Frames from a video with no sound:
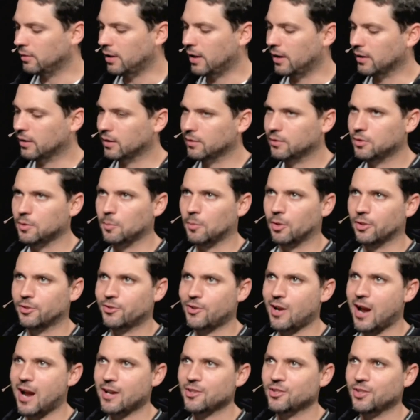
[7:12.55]
Yeah, it gives it more
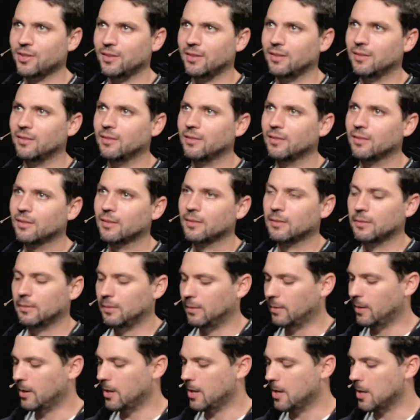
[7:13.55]
traction.
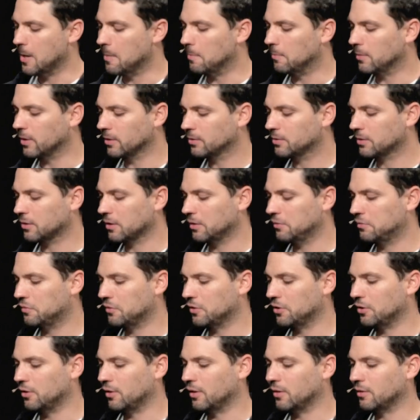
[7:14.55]
It's good
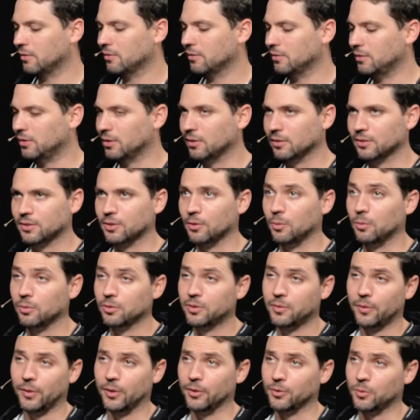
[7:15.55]
so
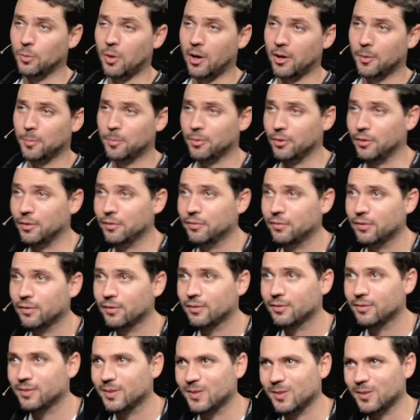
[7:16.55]
Sphero's waterproof.
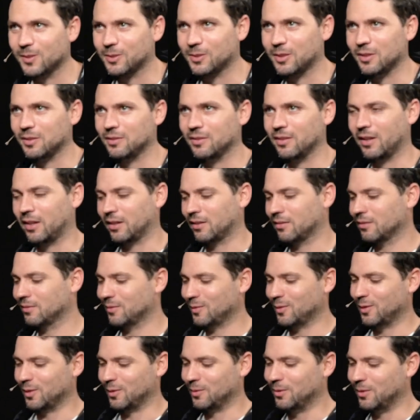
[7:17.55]
So it's good. Like
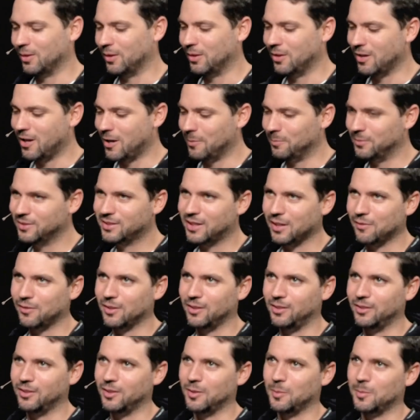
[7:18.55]
the nubs give it
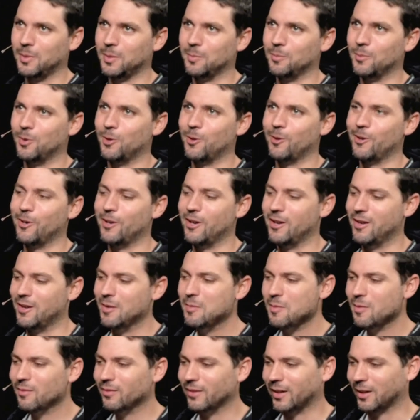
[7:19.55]
a little bit more
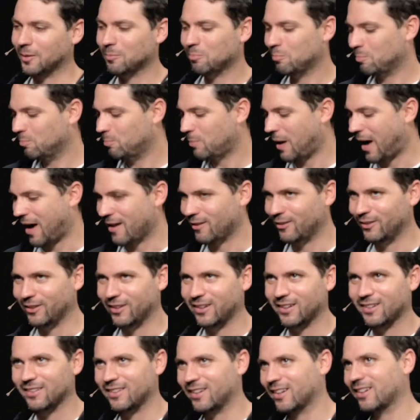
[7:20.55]
like
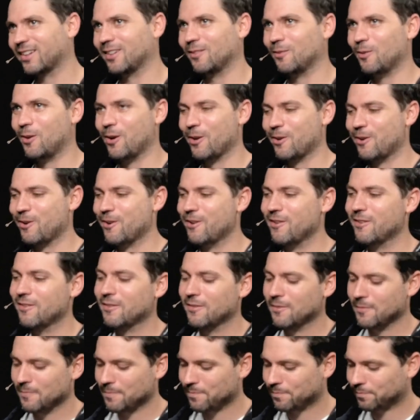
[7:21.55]
paddling, like in water.
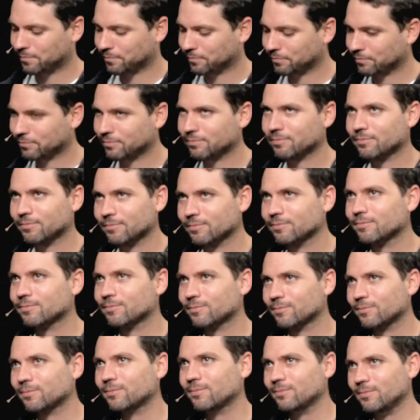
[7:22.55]
Yeah, otherwise you'd just
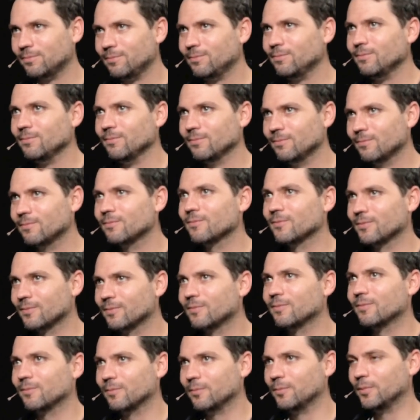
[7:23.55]
stay there and spin,
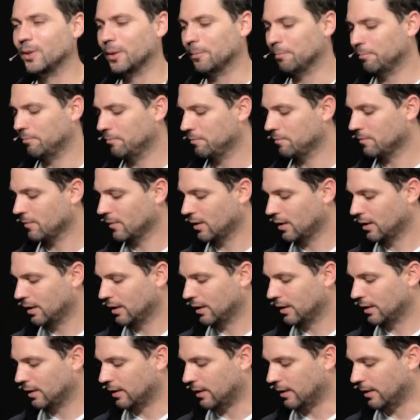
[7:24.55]
right? Yep.
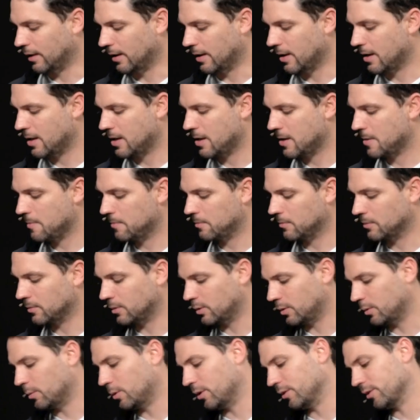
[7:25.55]

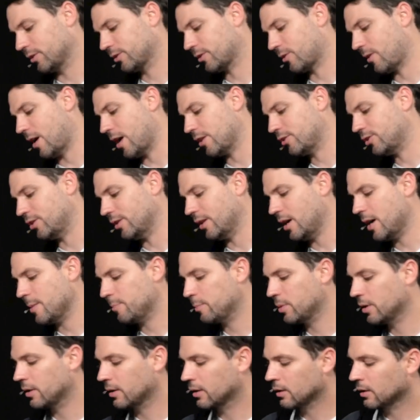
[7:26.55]
It won't scratch it
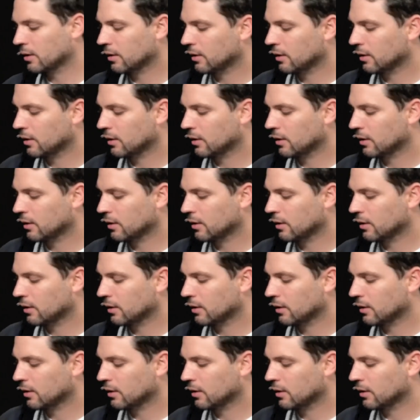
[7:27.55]
up.